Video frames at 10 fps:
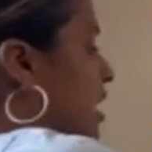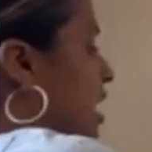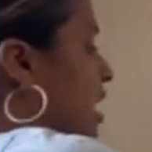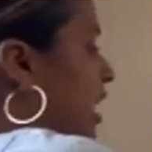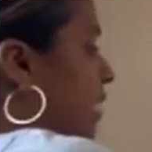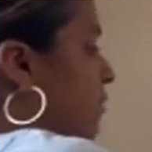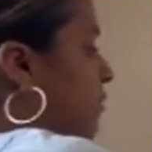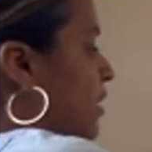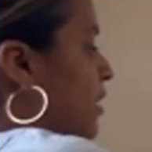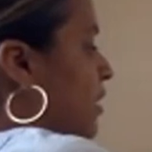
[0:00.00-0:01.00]
I like
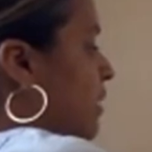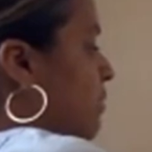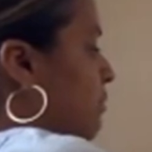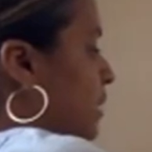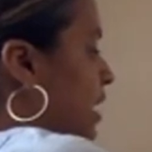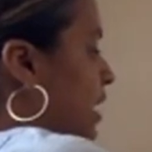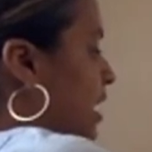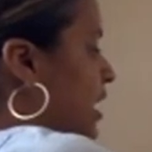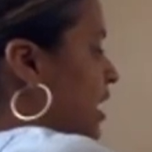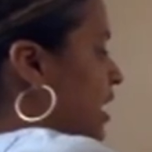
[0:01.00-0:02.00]
really
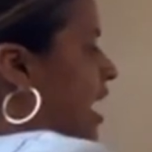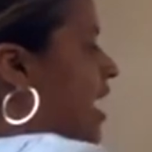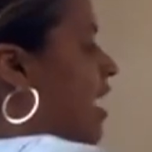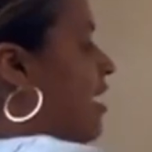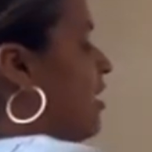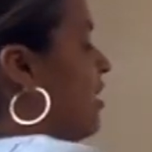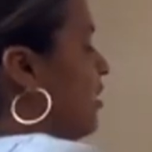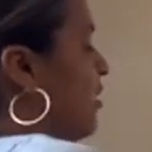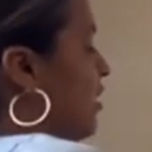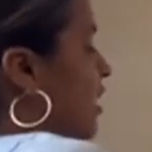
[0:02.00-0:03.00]
big hair.
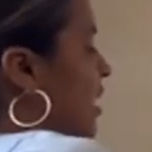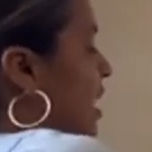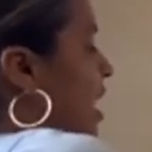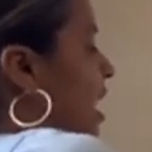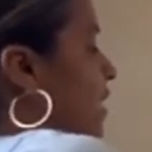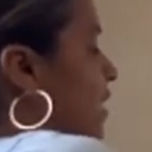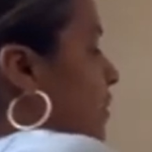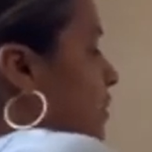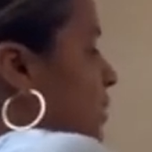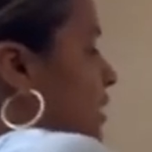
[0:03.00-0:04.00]
And then I'm
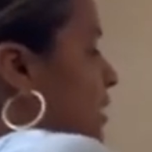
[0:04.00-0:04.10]
going to put the